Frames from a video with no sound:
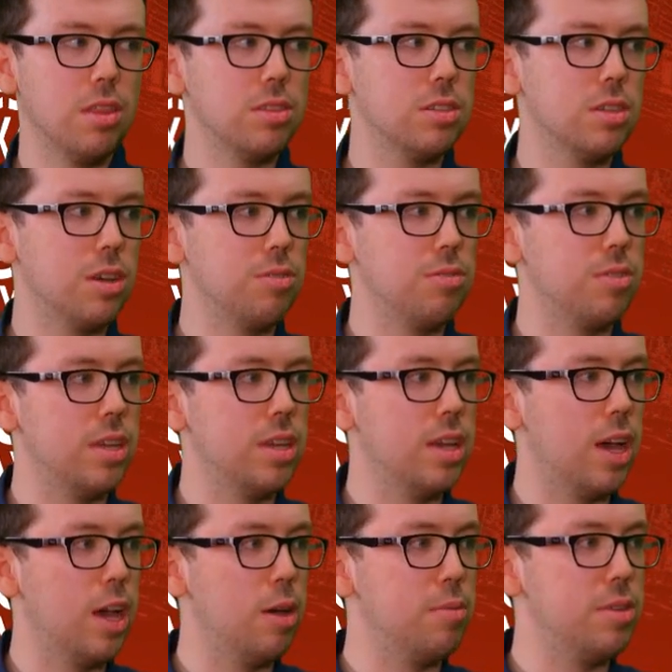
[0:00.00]
hopefully.
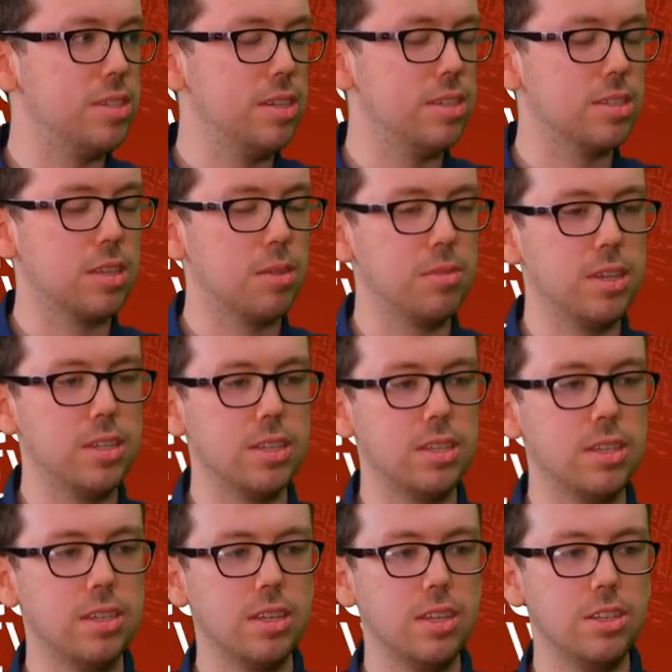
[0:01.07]
It seems like something he did
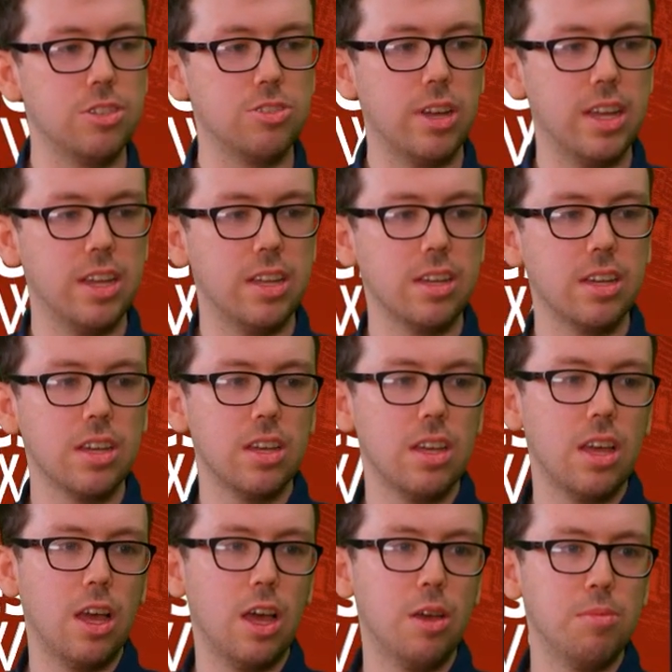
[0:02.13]
in training,
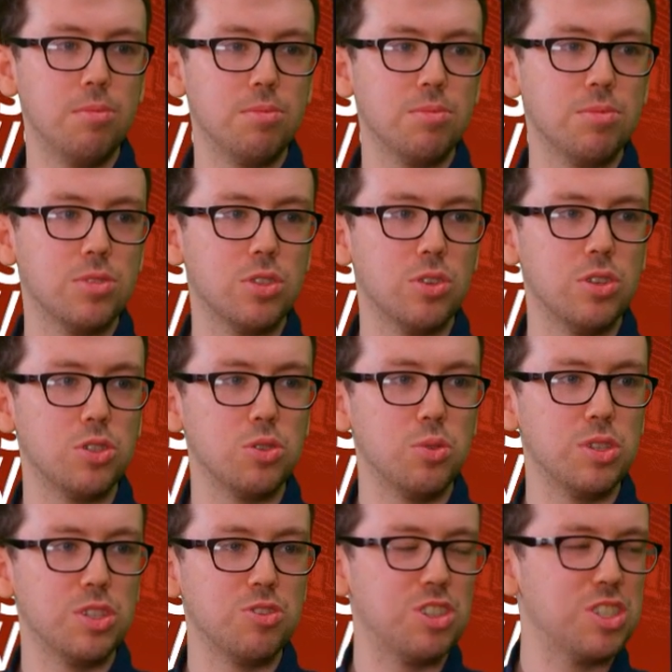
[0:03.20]
so it's
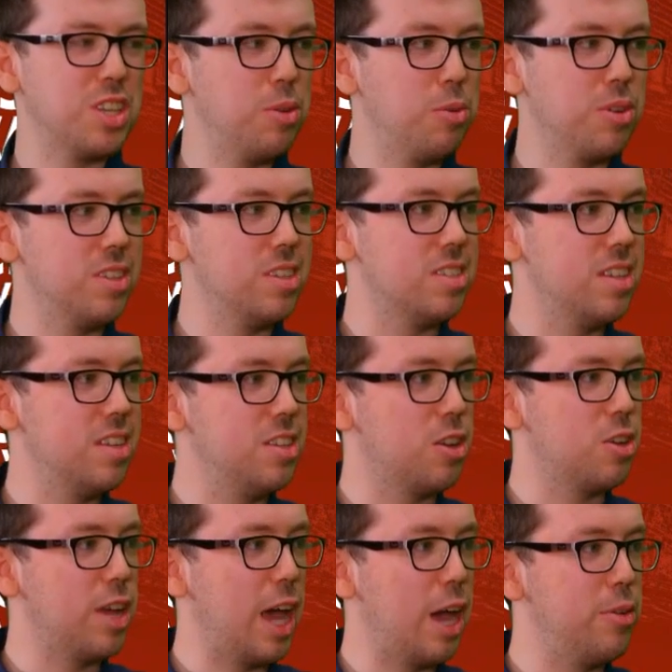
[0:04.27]
always a risky one, isn't it? You
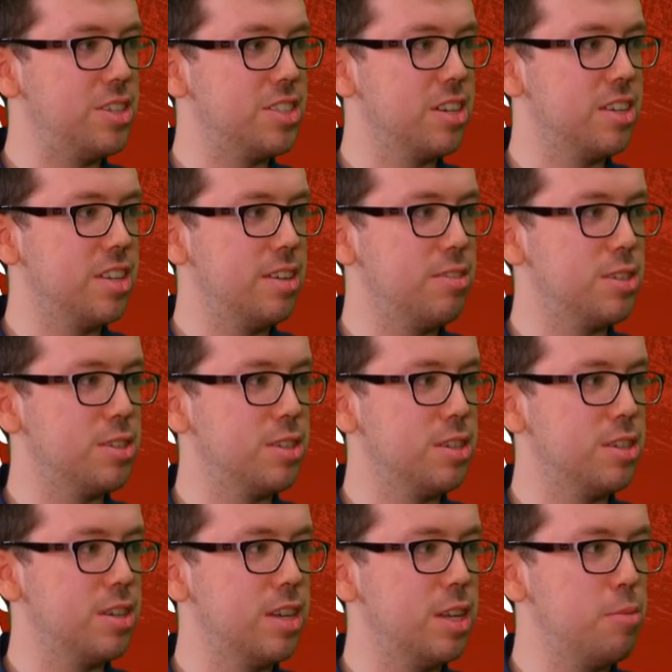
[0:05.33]
don't know how he's done it, if it's
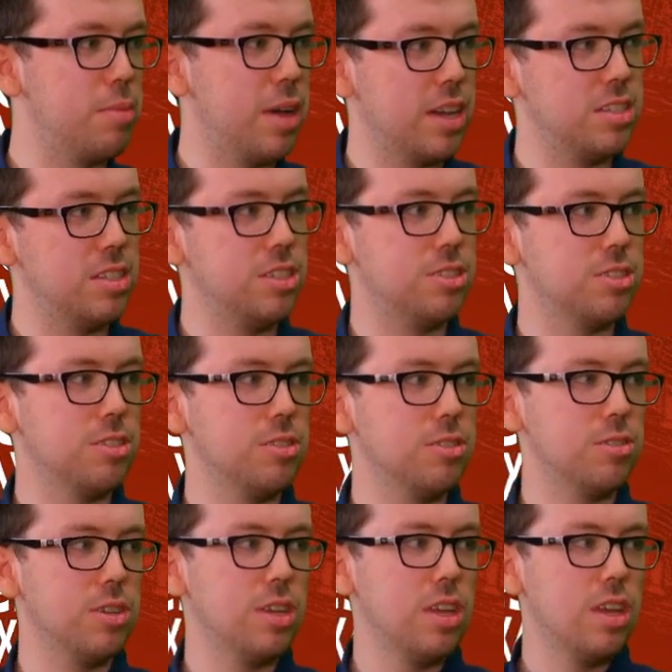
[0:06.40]
an impact injury
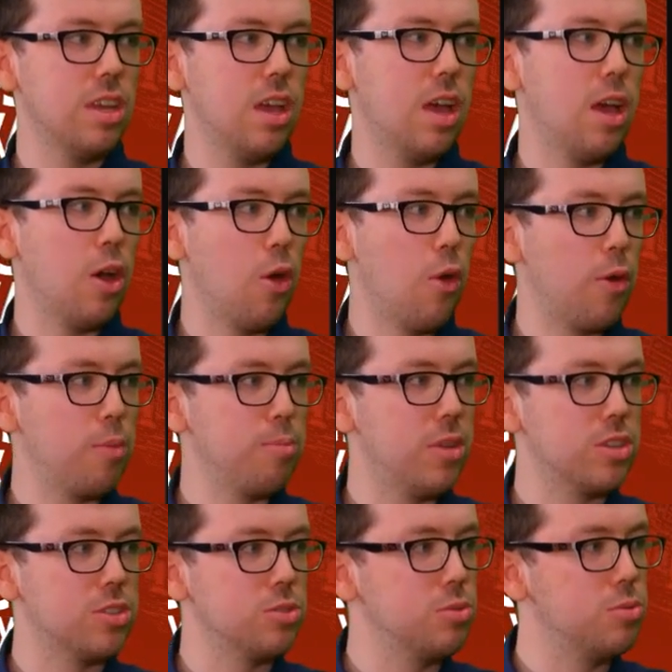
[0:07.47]
or a
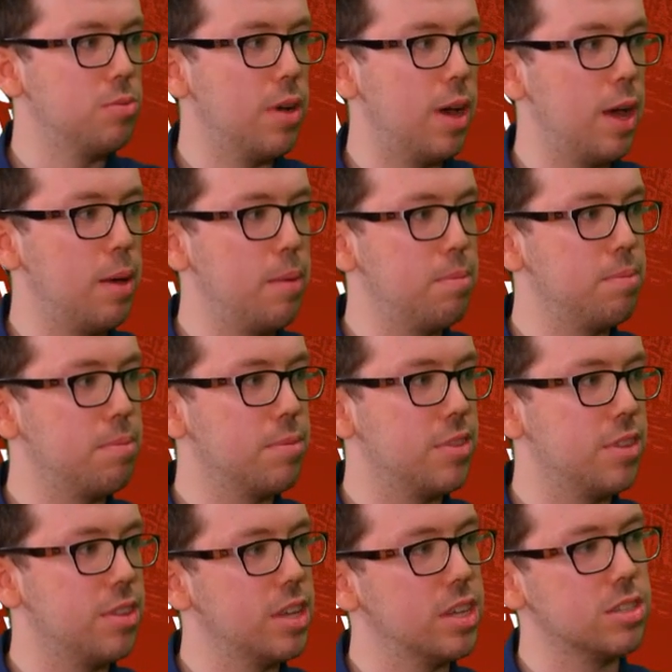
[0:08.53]
muscle
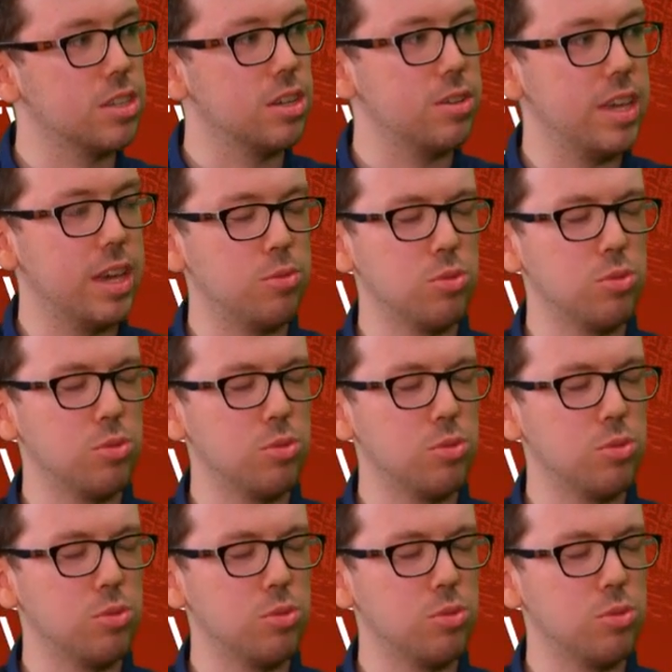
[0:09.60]
thing. So yeah, we'll